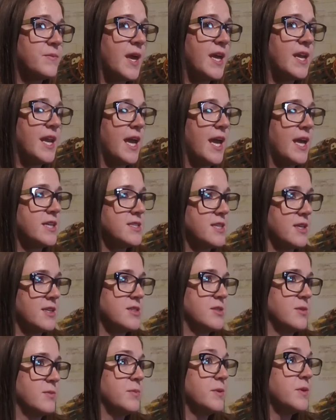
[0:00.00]
And
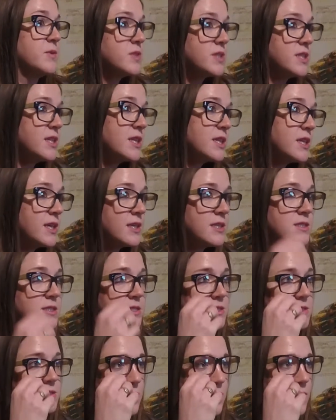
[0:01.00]
access to building
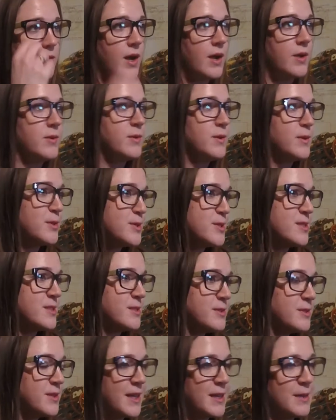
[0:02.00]
things. So I would
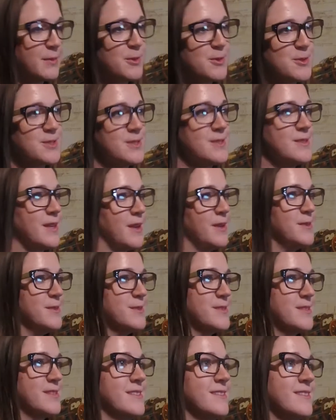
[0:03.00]
steal hammers and
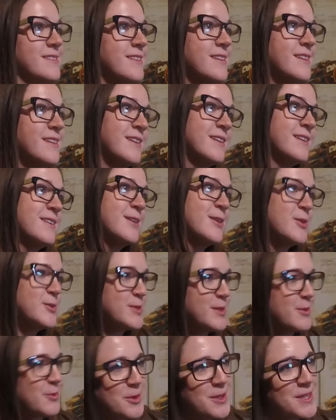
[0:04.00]
nails and
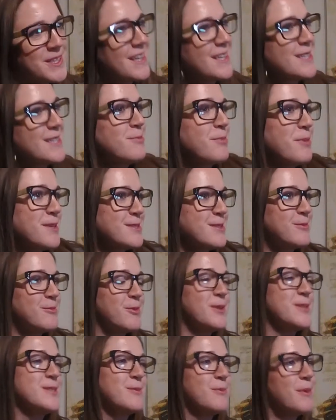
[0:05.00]
use a really nice piece
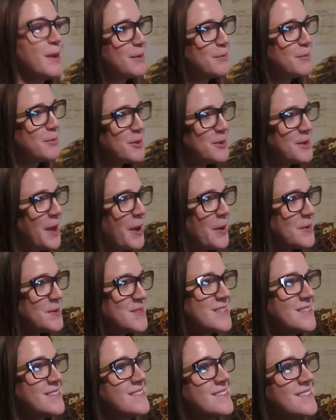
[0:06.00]
of wood to make a
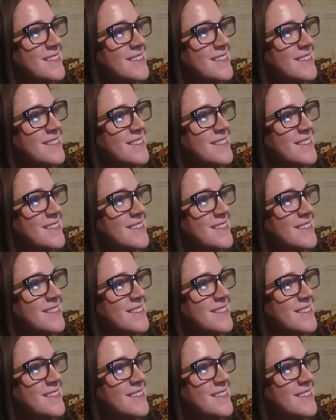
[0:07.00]
birdhouse